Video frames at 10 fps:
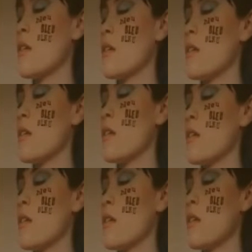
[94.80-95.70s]

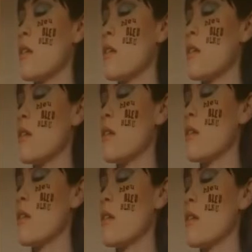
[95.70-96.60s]

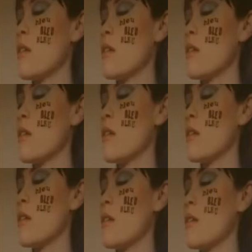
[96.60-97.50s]

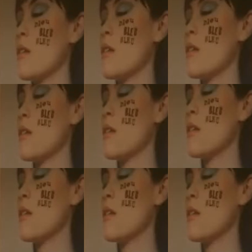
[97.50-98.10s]
(silent)